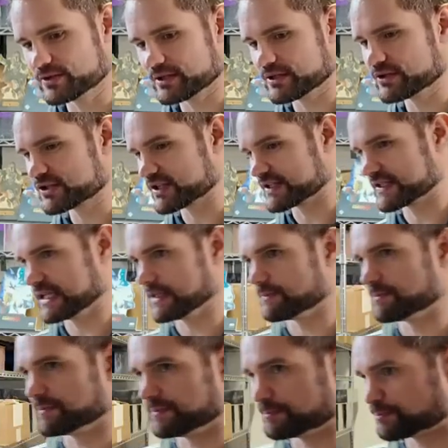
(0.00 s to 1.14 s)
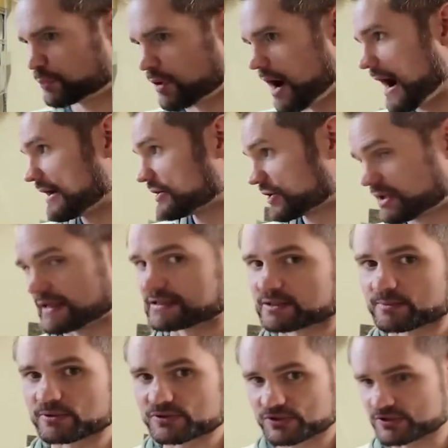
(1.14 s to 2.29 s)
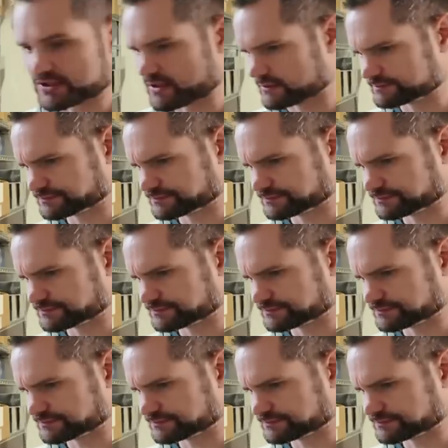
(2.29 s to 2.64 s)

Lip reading: You should have seen prior to collector boosters